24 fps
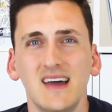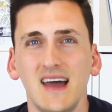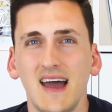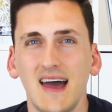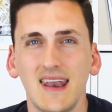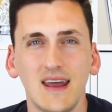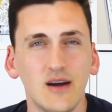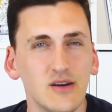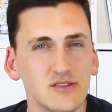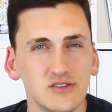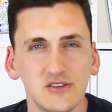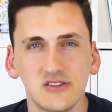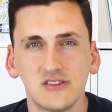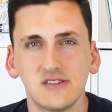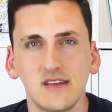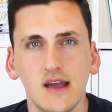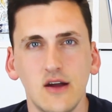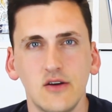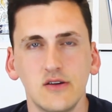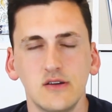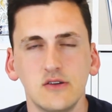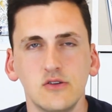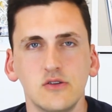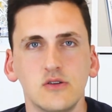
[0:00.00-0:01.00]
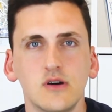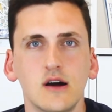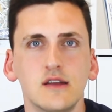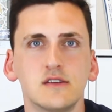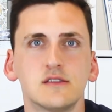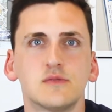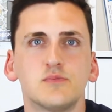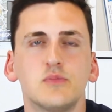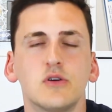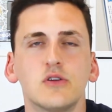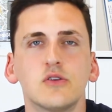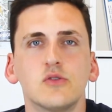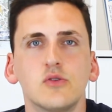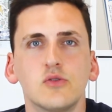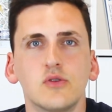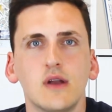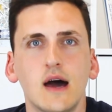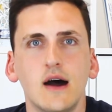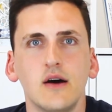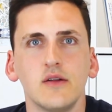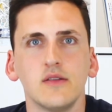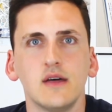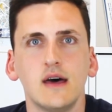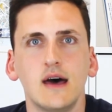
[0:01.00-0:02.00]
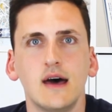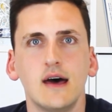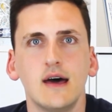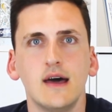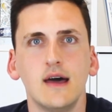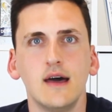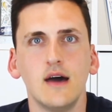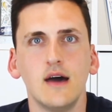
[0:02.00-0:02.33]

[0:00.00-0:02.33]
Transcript: And now I just share it all. I just put it all out there.